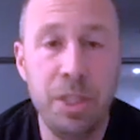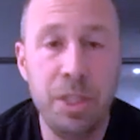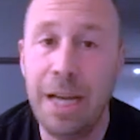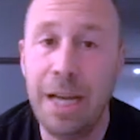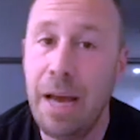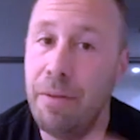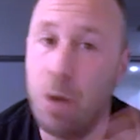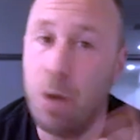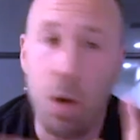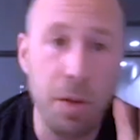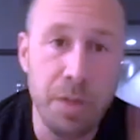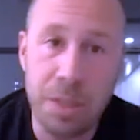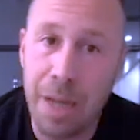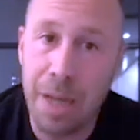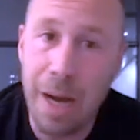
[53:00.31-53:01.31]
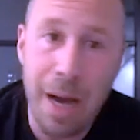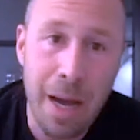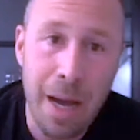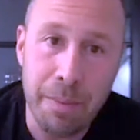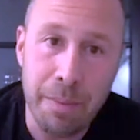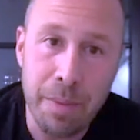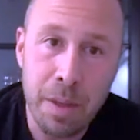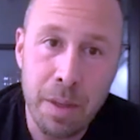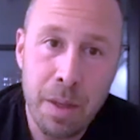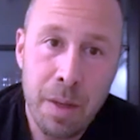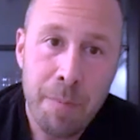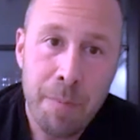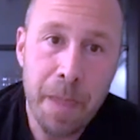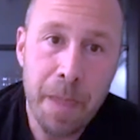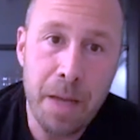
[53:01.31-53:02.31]
can't have it all the time,
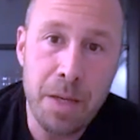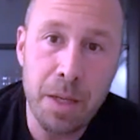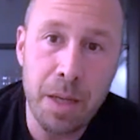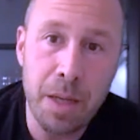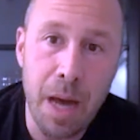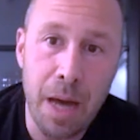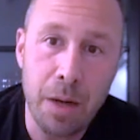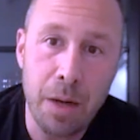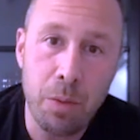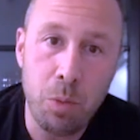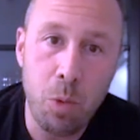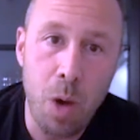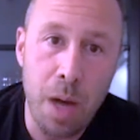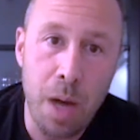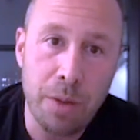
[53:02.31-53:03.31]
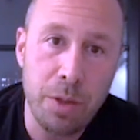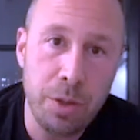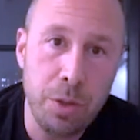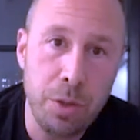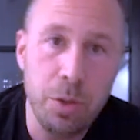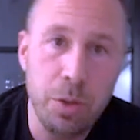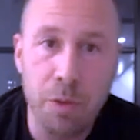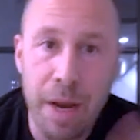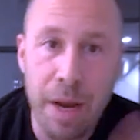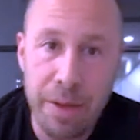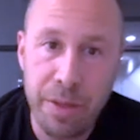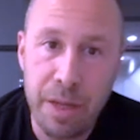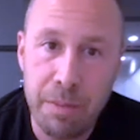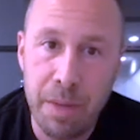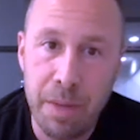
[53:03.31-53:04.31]
no. and you gotta want to do the right
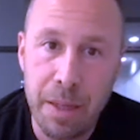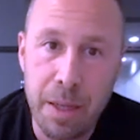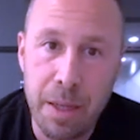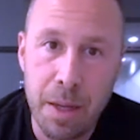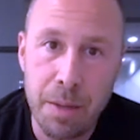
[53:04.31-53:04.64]
thing by the other